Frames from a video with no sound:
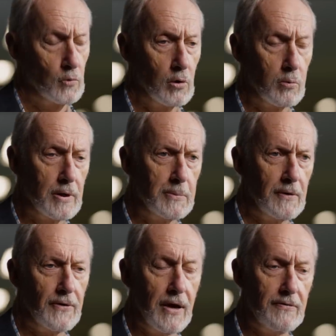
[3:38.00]
Well, one of my
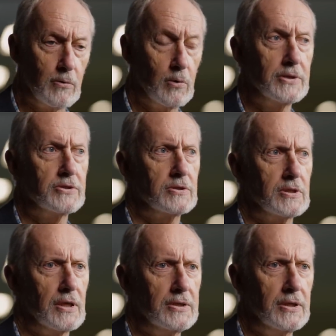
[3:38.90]
favourite ones
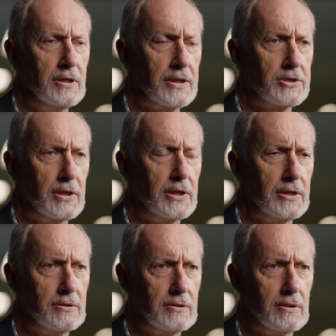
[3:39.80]
uh, didn't actually
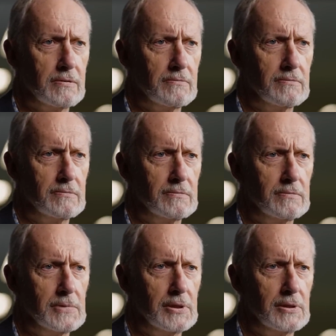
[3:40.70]
get to the
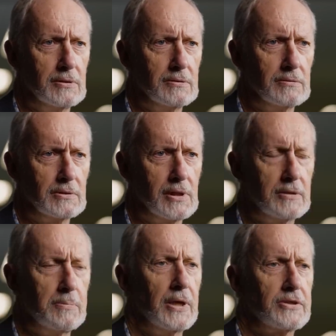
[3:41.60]
uh, get
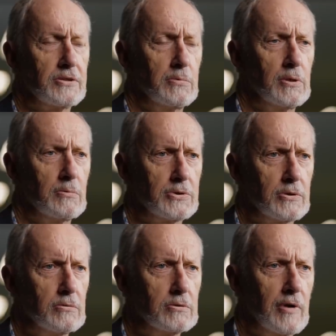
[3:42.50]
to production, but it was
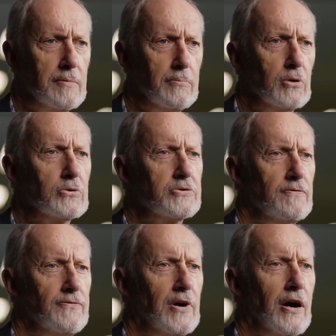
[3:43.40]
called Great Balls of
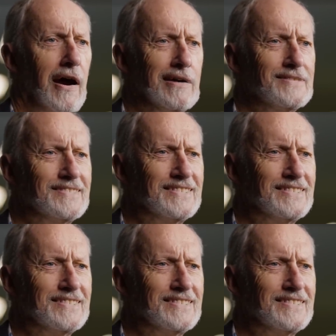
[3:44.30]
Fire.